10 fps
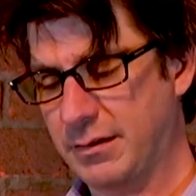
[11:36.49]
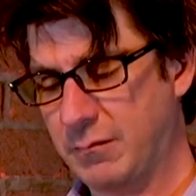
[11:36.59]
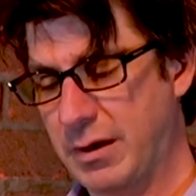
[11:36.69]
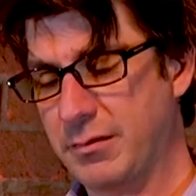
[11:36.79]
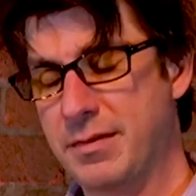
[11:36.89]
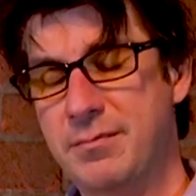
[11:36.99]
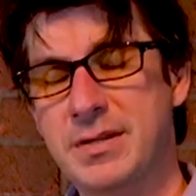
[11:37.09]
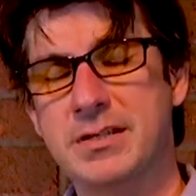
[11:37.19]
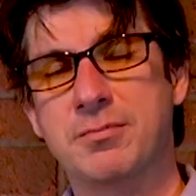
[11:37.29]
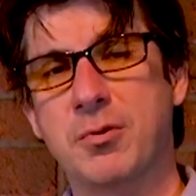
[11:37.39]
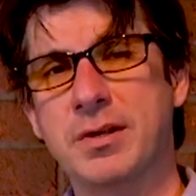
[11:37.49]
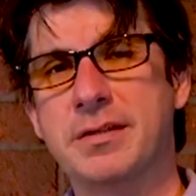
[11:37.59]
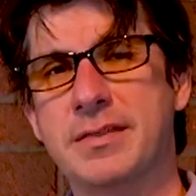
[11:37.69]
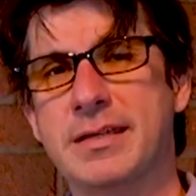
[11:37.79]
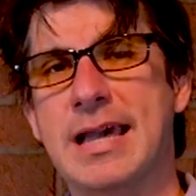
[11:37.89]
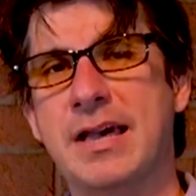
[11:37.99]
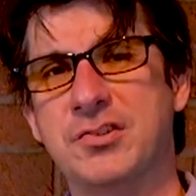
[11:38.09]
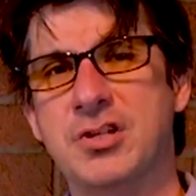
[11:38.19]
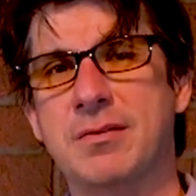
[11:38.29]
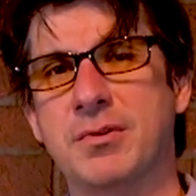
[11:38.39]
rather than be deported to the
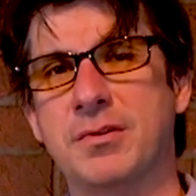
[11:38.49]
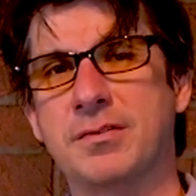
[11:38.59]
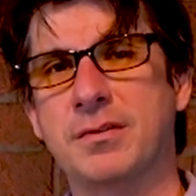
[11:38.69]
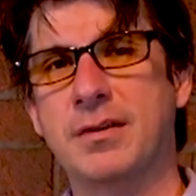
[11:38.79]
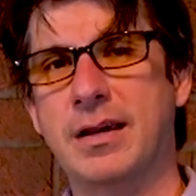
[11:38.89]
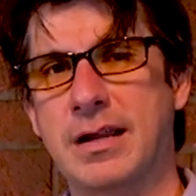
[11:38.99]
gas chambers at